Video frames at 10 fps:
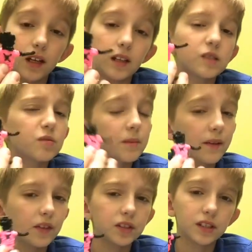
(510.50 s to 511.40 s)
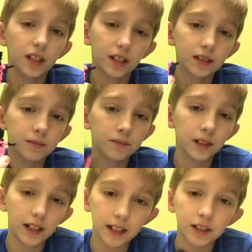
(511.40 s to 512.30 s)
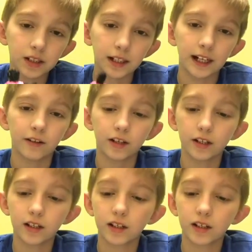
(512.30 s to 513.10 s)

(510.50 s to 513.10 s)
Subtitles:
is one of my first things, but it took an hour.